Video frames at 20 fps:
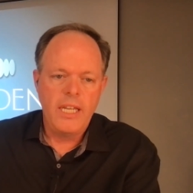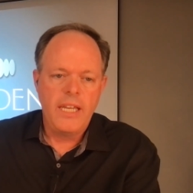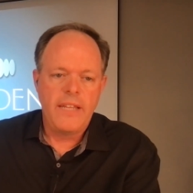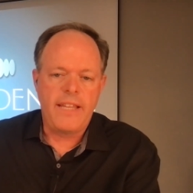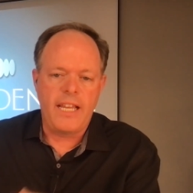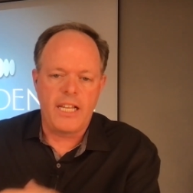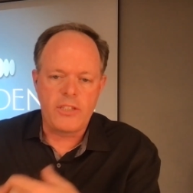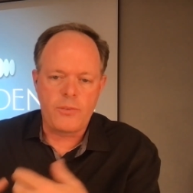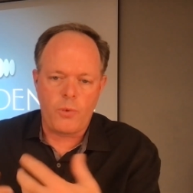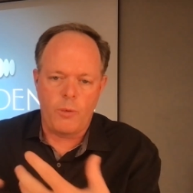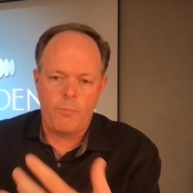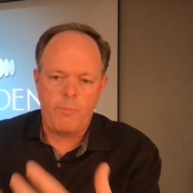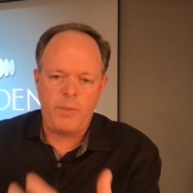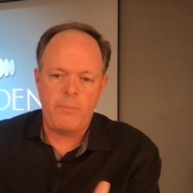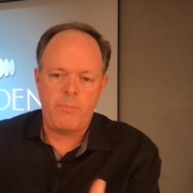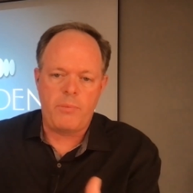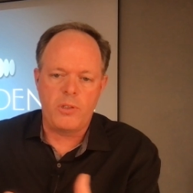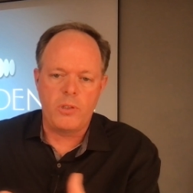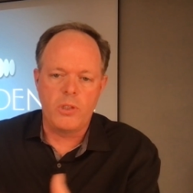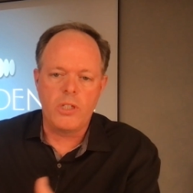That's where
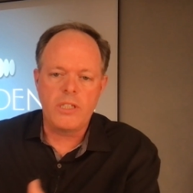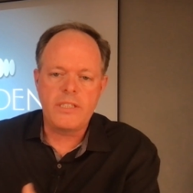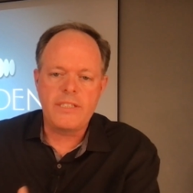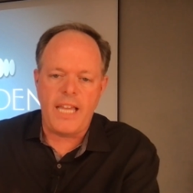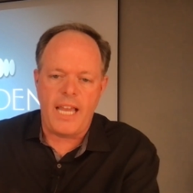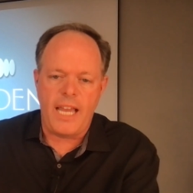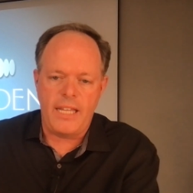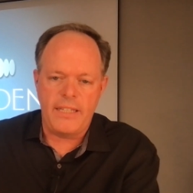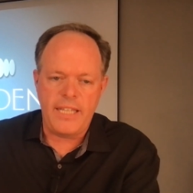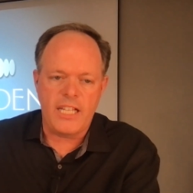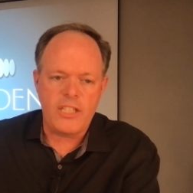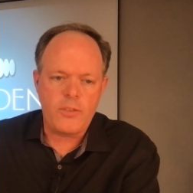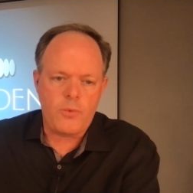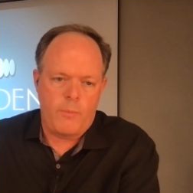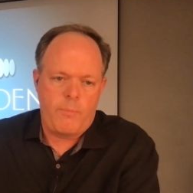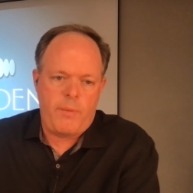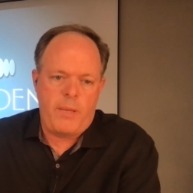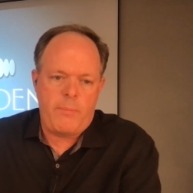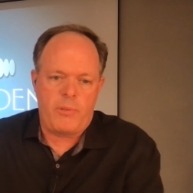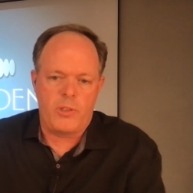people look
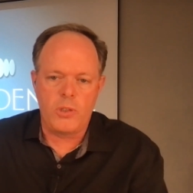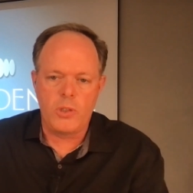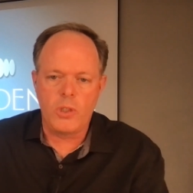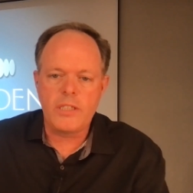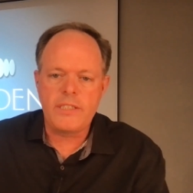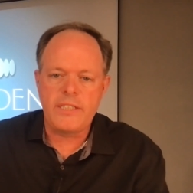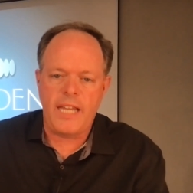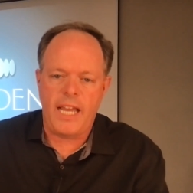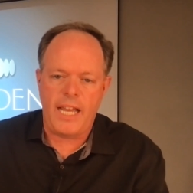to